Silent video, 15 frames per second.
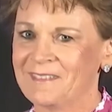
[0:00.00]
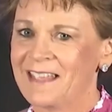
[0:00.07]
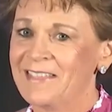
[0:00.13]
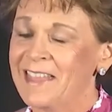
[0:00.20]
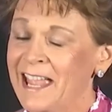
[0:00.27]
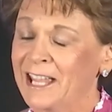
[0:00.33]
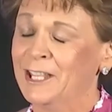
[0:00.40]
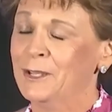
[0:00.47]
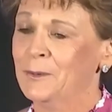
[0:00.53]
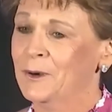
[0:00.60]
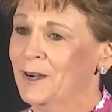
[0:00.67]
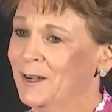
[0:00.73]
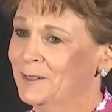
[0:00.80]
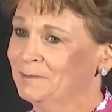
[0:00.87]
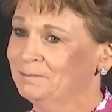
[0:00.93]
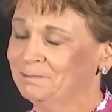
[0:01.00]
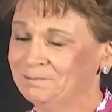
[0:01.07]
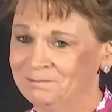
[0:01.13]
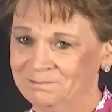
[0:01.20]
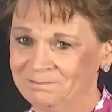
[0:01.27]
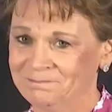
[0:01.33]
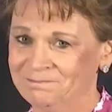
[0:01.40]
Thank you all.
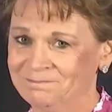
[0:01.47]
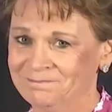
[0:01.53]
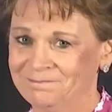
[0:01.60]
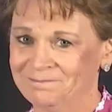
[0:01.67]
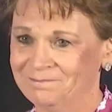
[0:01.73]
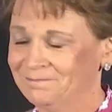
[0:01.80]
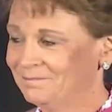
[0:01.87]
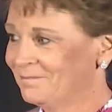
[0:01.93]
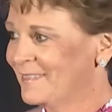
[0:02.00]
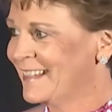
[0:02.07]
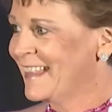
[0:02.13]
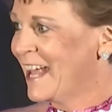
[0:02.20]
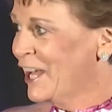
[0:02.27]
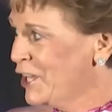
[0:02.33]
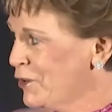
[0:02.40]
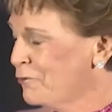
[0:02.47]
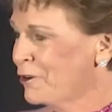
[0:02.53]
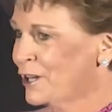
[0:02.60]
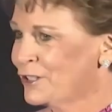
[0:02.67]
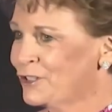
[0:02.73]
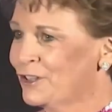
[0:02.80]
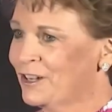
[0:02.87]
Thank you,
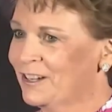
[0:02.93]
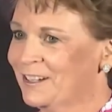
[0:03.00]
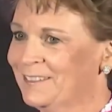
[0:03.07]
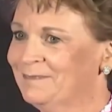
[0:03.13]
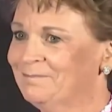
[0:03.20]
Richard.